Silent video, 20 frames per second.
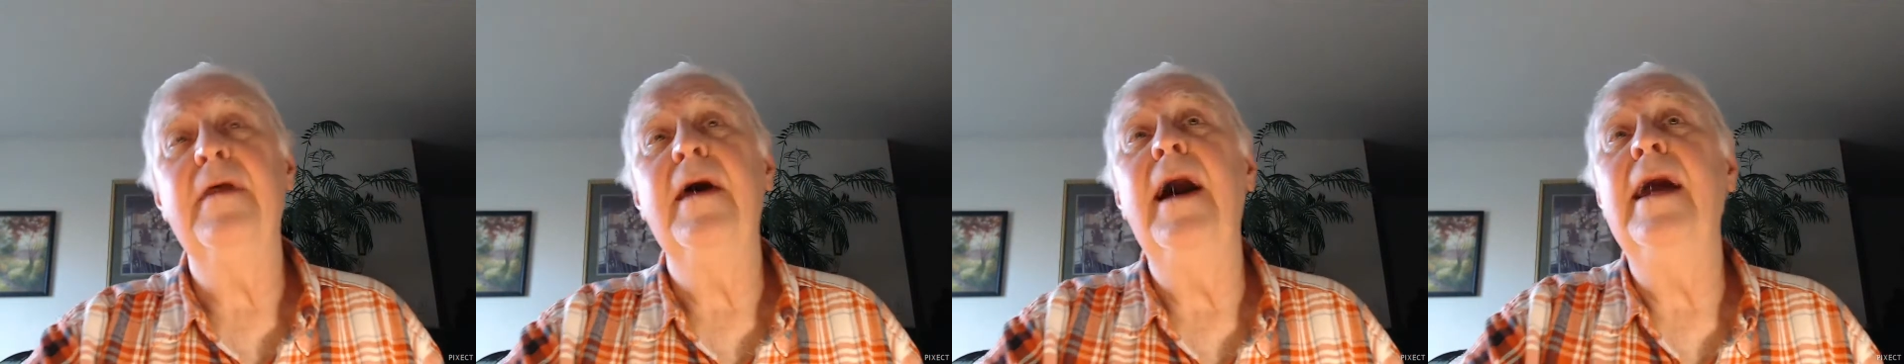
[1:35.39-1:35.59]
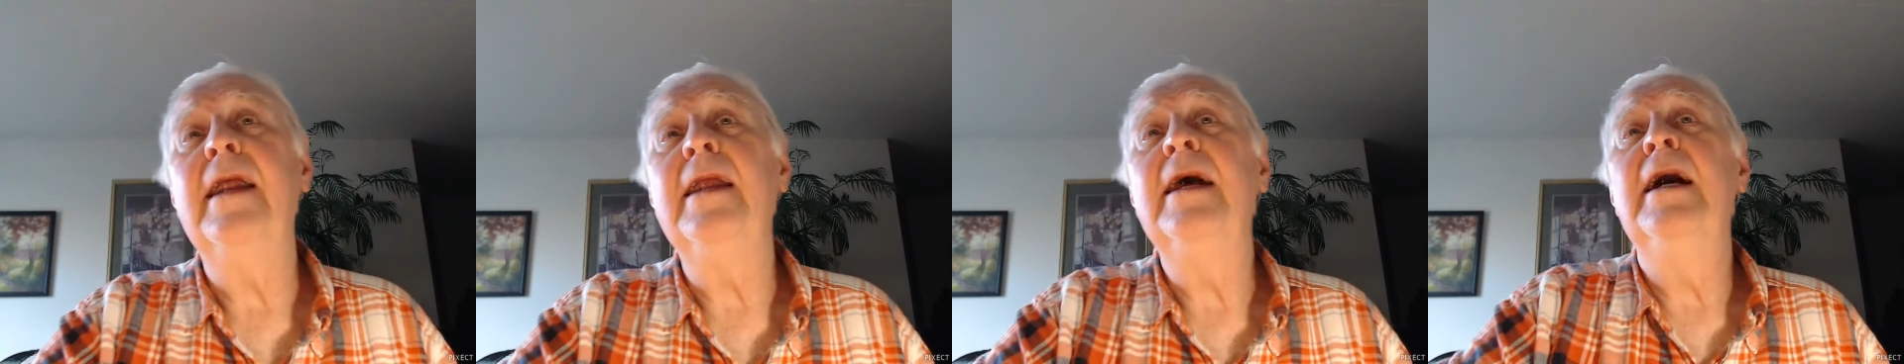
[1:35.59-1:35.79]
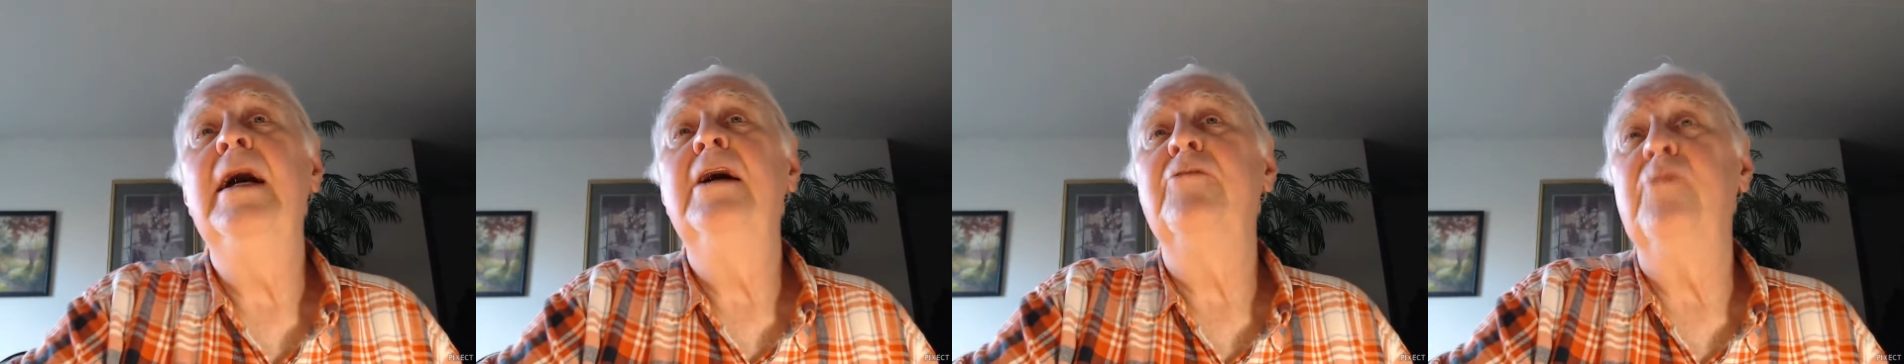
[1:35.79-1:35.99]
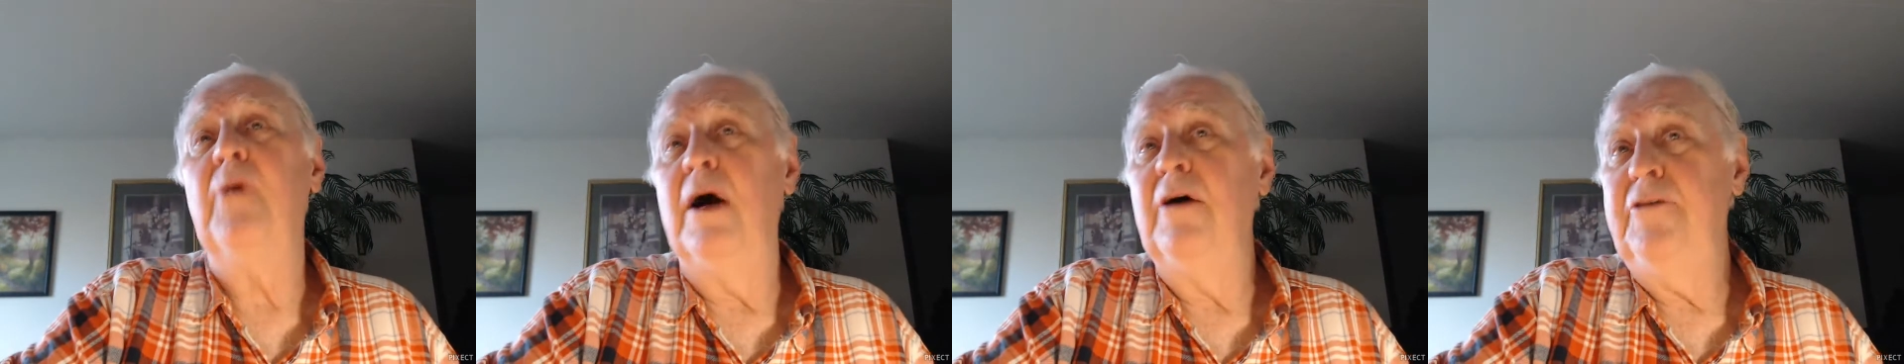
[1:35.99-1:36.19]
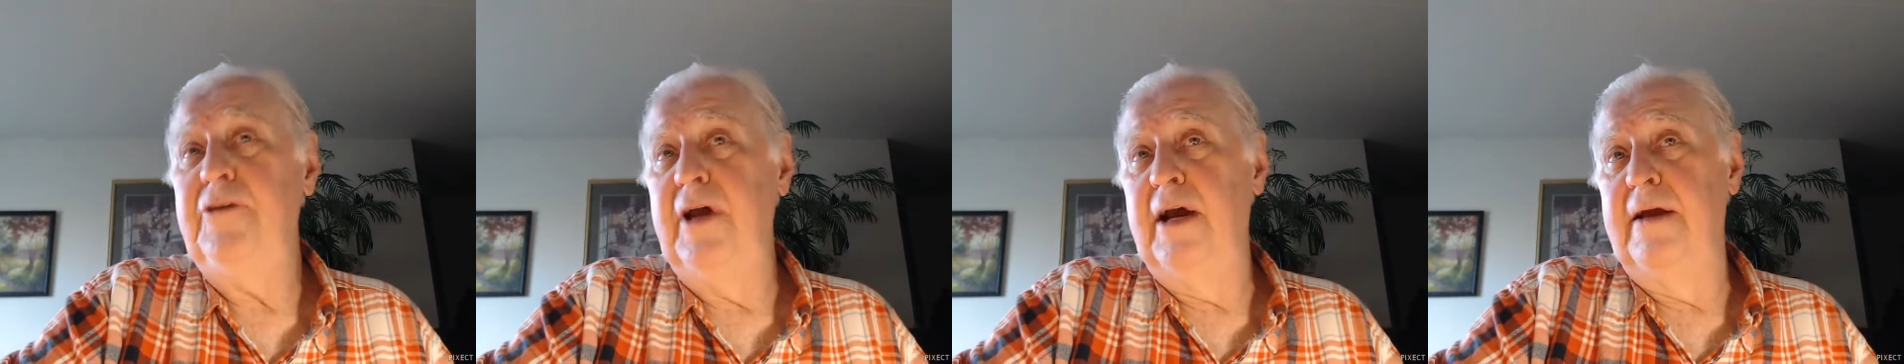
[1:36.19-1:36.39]
that. So
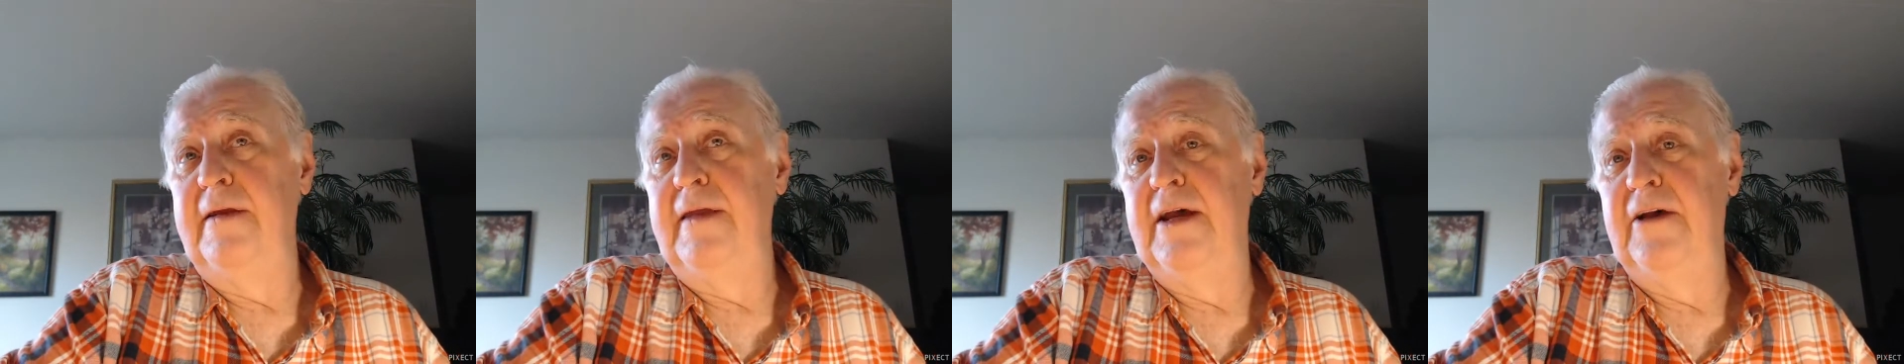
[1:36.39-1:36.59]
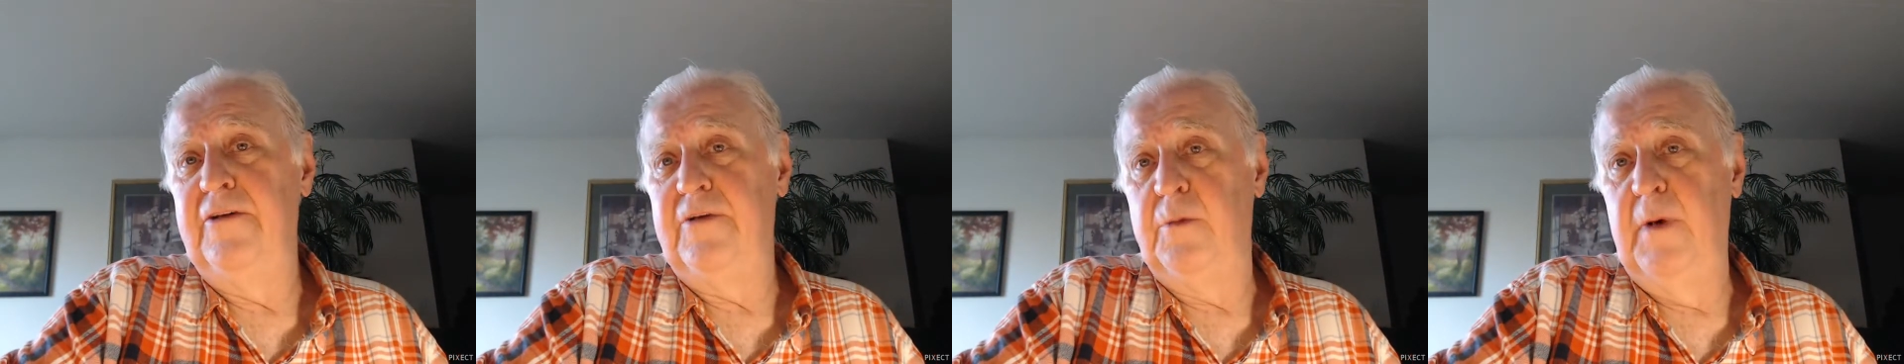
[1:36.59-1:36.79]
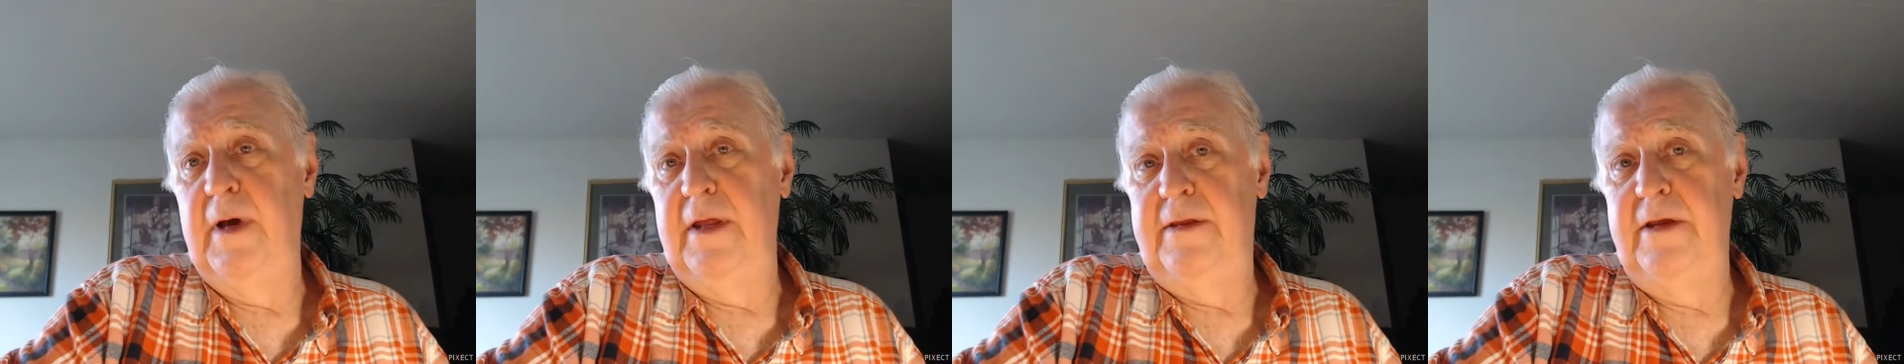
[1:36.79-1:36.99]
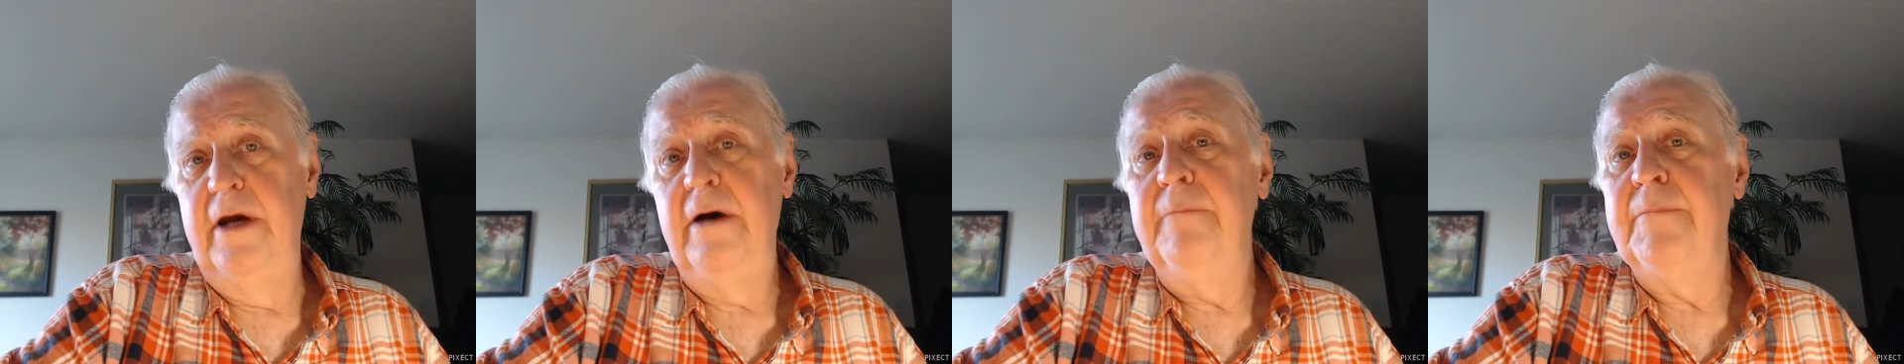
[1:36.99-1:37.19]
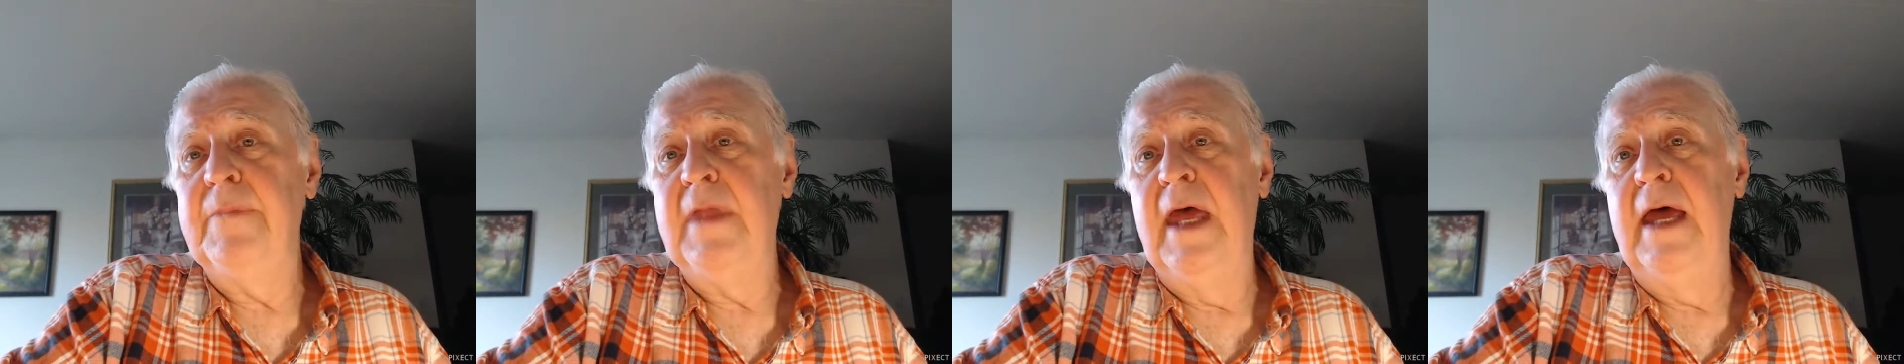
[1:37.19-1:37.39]
I'll share this with you.